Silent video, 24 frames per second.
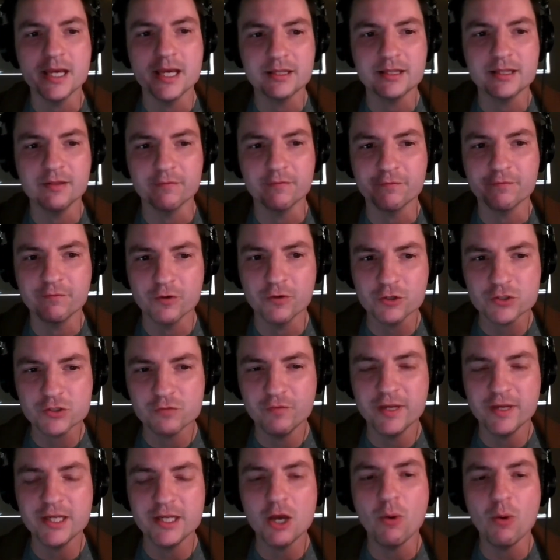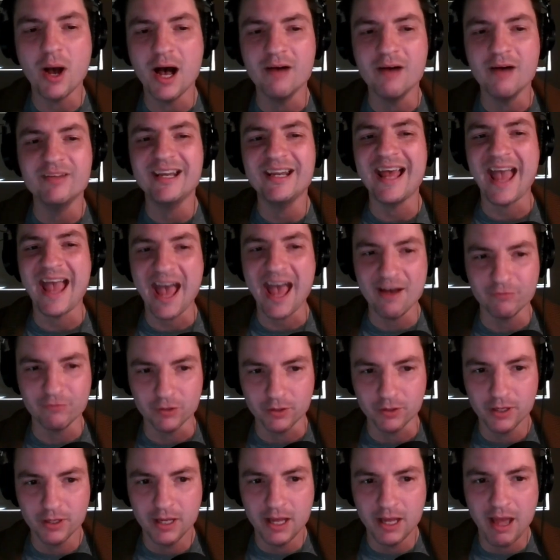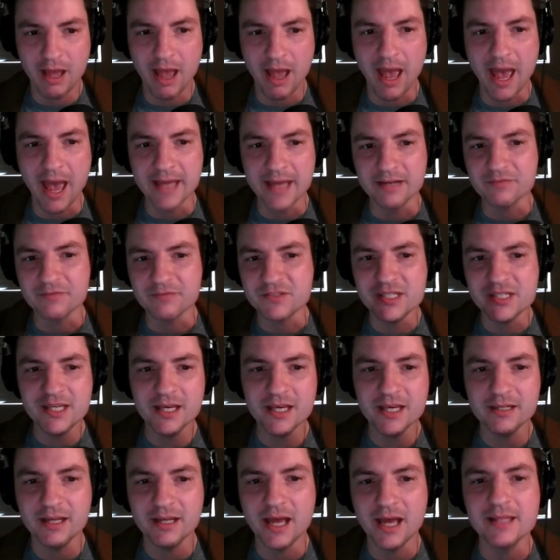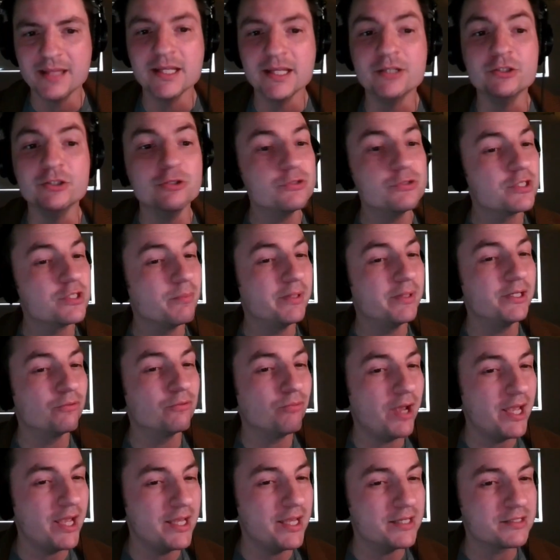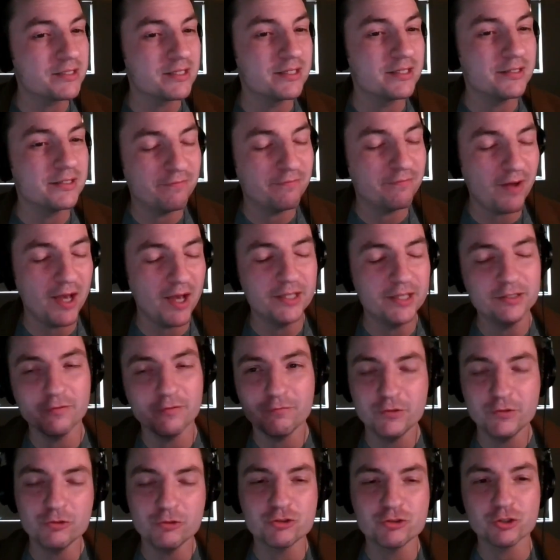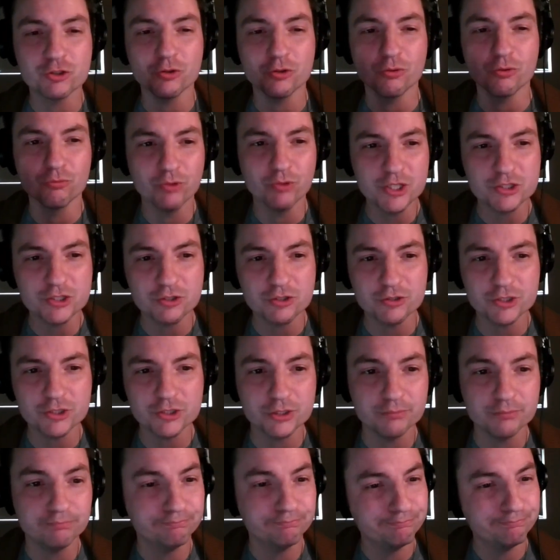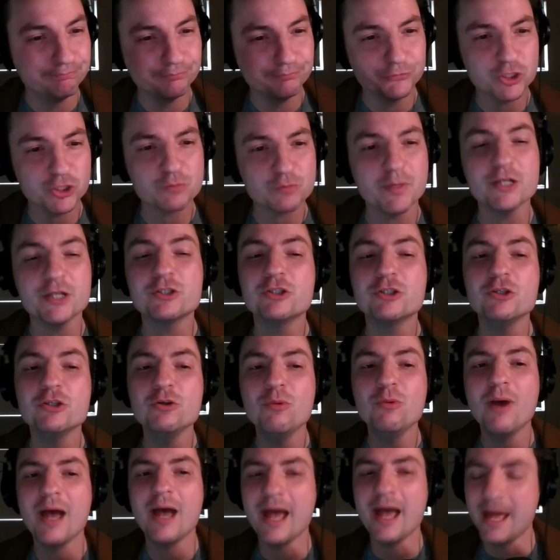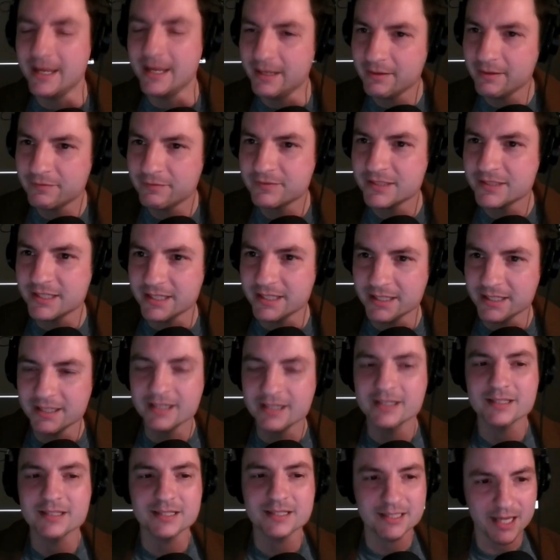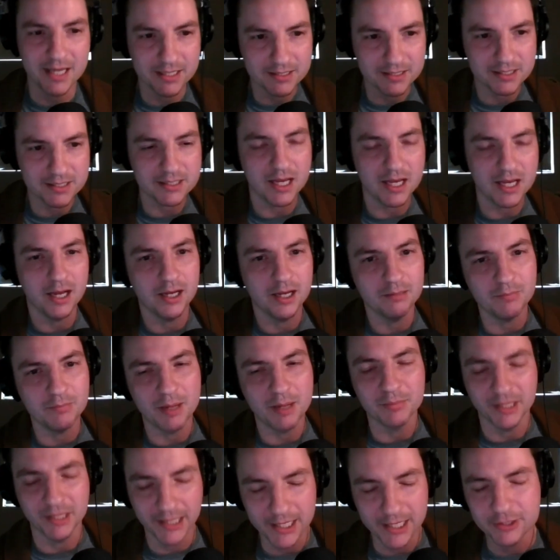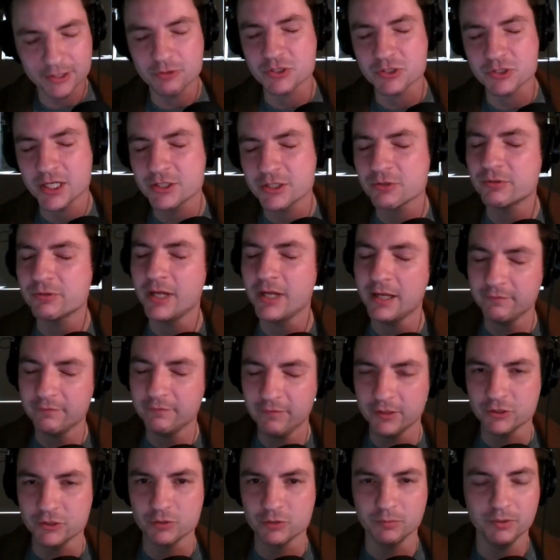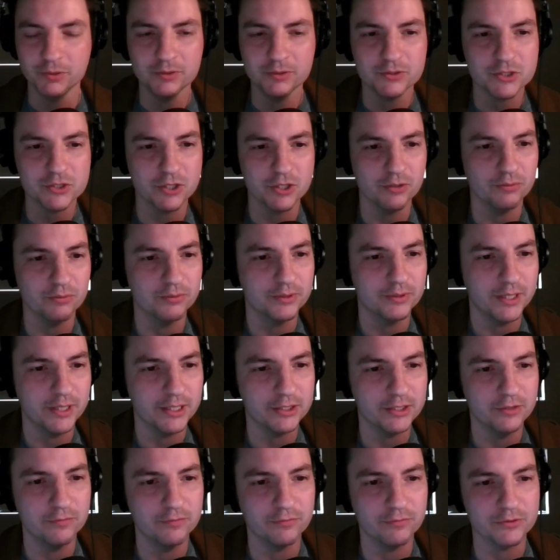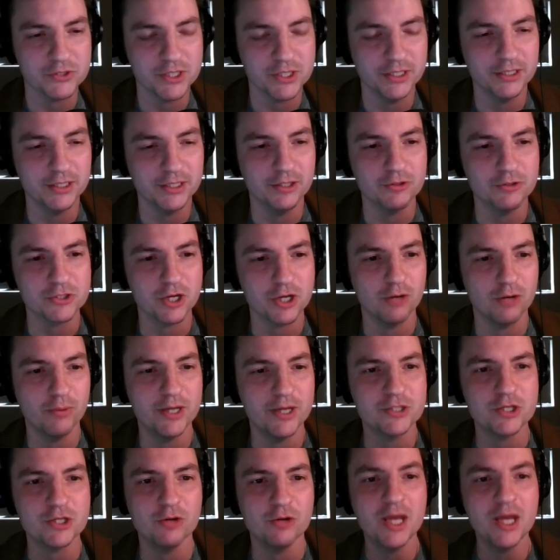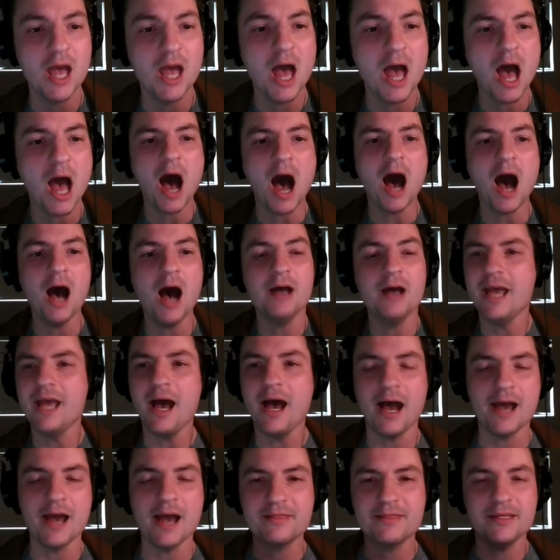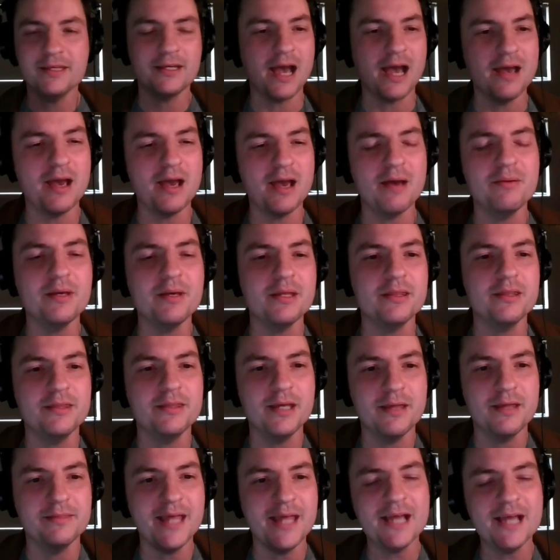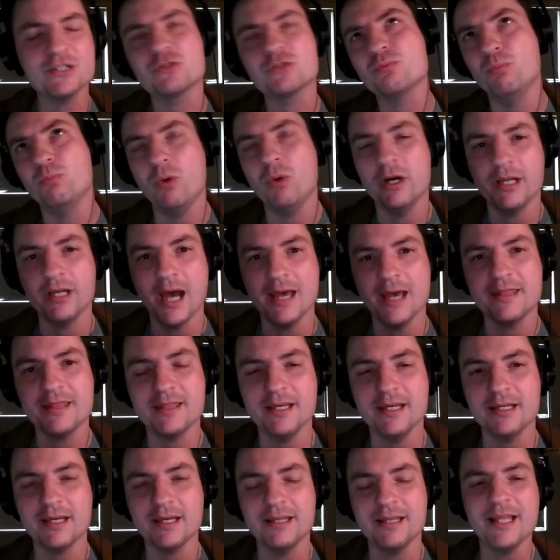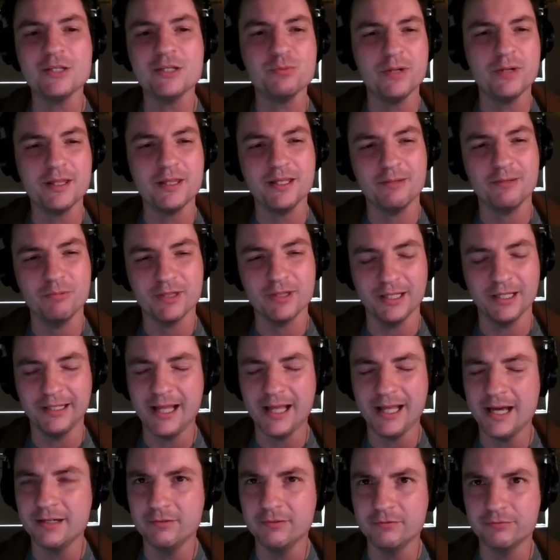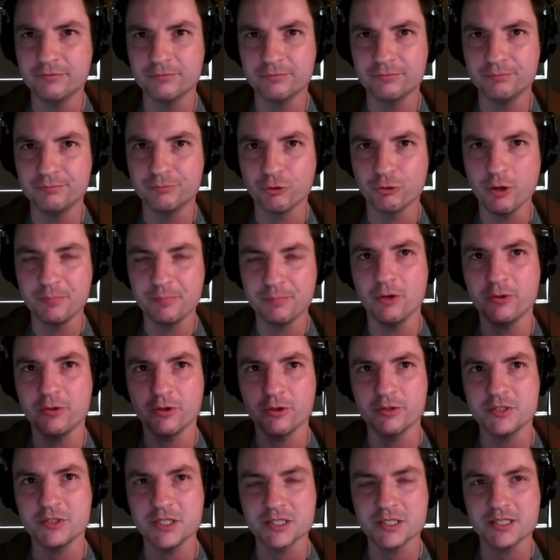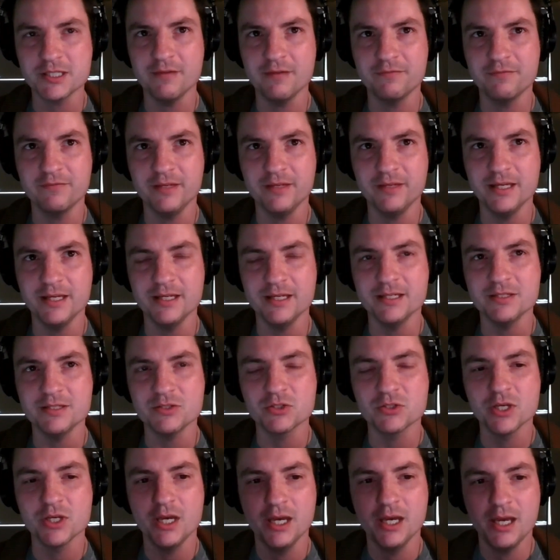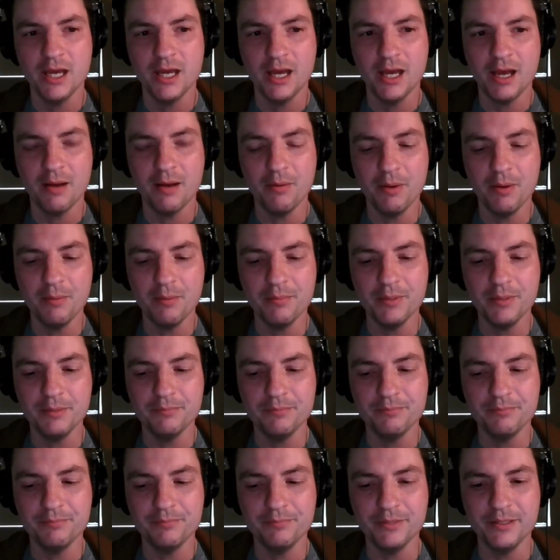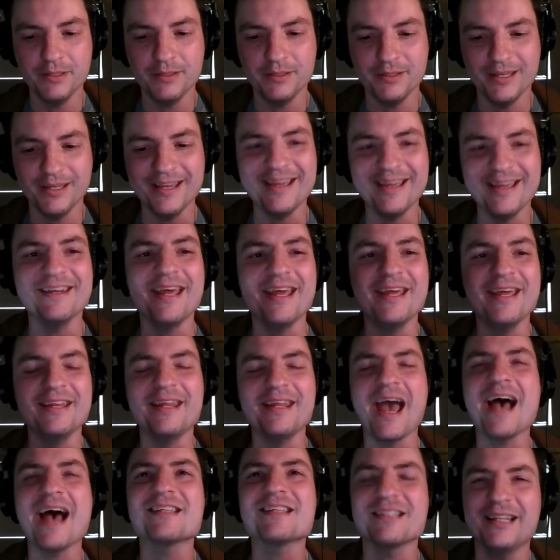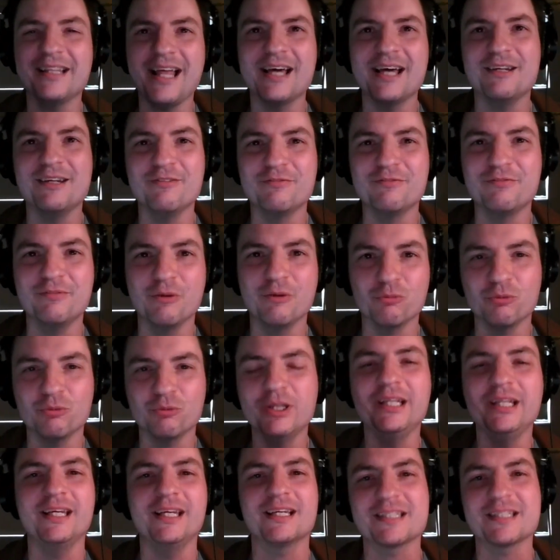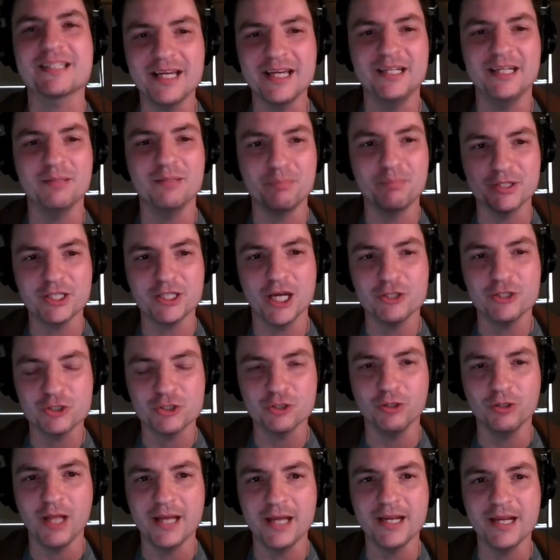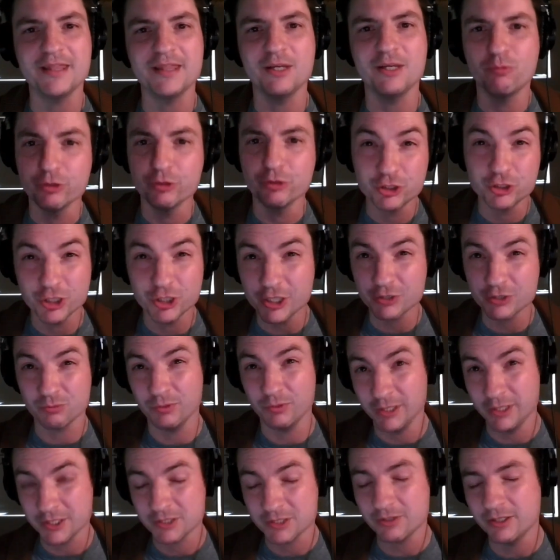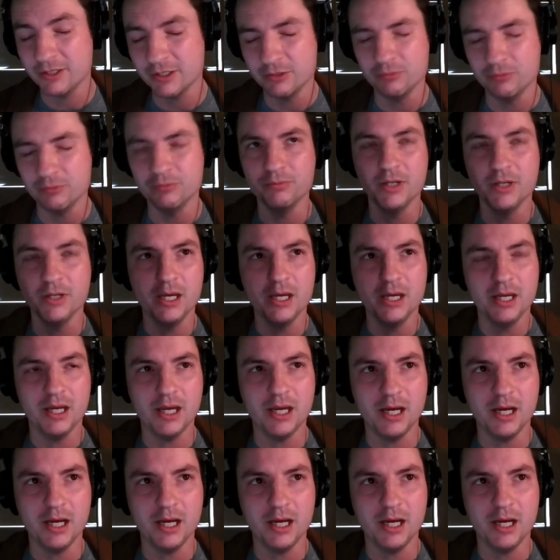Take the first video of it ever, NFT it, and then use the money raised to find future research. Just my two NFT cents. Um, I'm glad those cents are non fungible. So thank you for sending those our way, Tony. Uh, yeah, I think I, th- that's what I think. That's what I think with a lot of cryptocurrency stuff is it, it, has a lot of really exciting potential and i think we're just really starting to